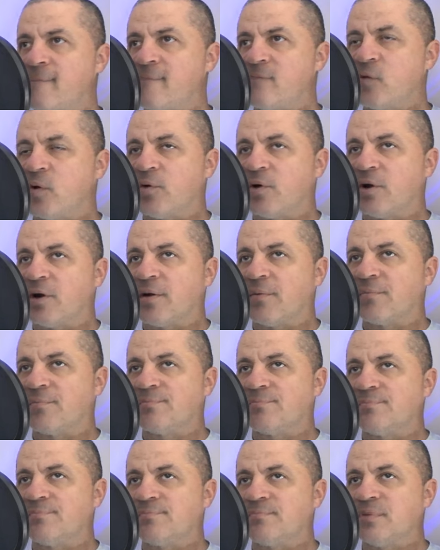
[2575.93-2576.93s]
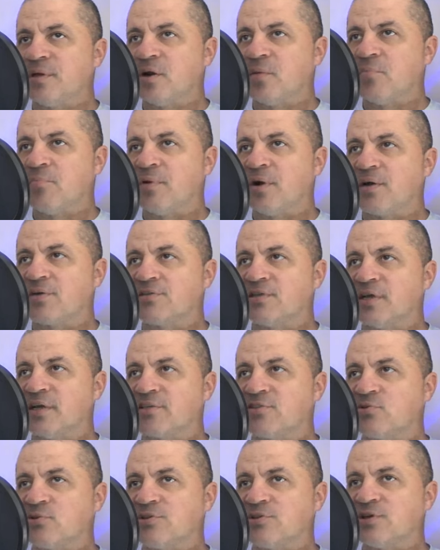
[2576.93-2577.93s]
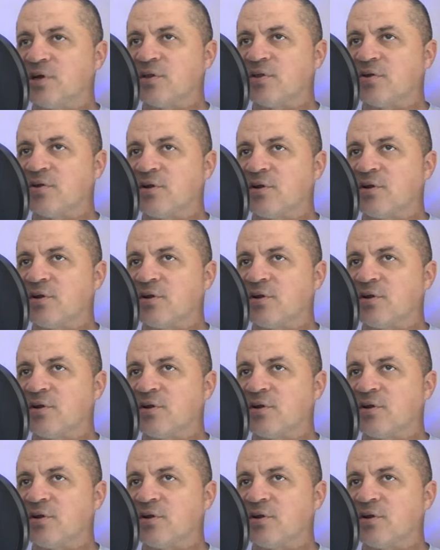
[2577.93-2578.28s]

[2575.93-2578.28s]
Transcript: We were um in our bunks next to each other